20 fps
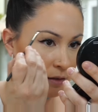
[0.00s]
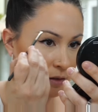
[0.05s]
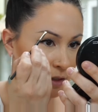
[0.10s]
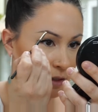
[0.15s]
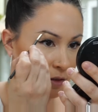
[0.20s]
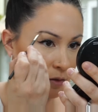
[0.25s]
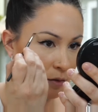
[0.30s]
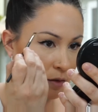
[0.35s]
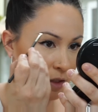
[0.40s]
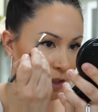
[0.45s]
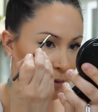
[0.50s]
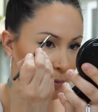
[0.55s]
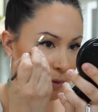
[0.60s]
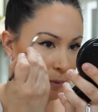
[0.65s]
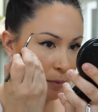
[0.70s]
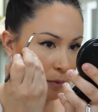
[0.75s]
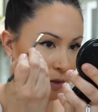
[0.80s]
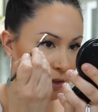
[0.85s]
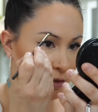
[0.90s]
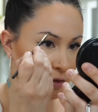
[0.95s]
I know a lot of
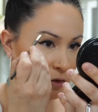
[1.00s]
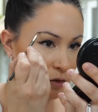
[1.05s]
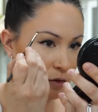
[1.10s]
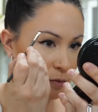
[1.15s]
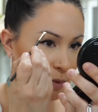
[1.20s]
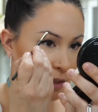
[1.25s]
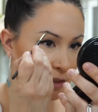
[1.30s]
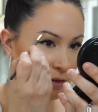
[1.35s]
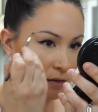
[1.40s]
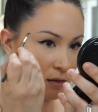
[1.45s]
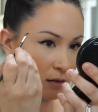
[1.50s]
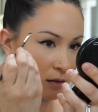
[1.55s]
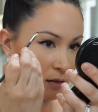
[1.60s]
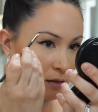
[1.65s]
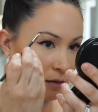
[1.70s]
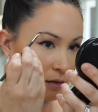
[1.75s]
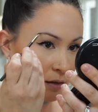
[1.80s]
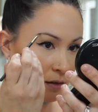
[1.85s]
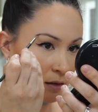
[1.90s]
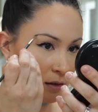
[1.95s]
people like to use
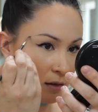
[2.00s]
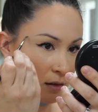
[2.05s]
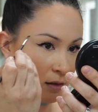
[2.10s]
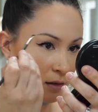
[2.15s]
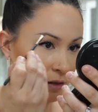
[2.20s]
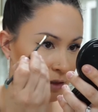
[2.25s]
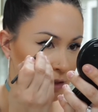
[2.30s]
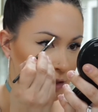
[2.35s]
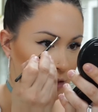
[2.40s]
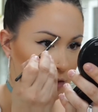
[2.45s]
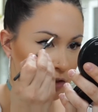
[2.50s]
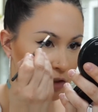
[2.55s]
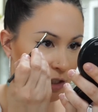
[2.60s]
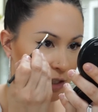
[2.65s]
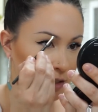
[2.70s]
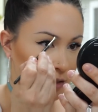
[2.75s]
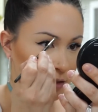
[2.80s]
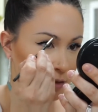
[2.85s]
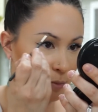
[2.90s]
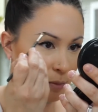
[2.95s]
pencil and
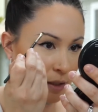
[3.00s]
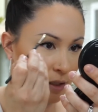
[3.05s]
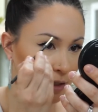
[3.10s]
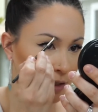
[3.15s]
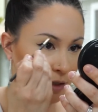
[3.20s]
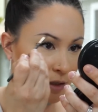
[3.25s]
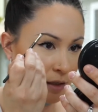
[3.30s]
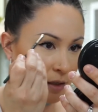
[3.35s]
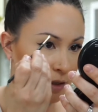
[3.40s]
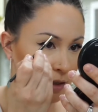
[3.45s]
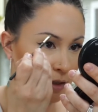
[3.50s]
gel, but